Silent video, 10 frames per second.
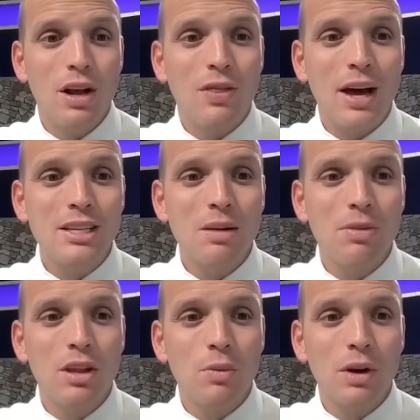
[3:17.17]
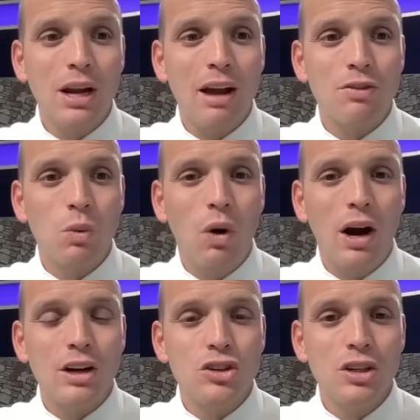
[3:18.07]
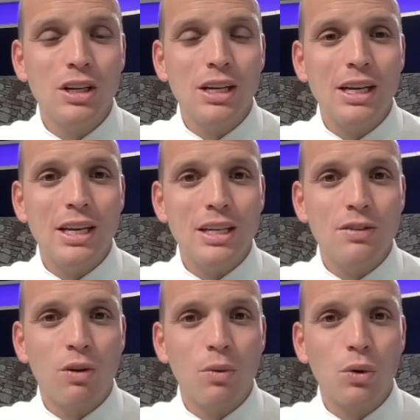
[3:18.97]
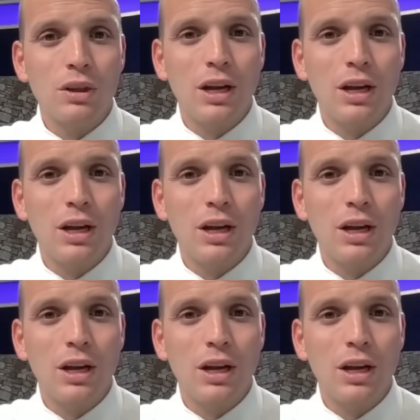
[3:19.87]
that's something that we're going to have to watch, is from North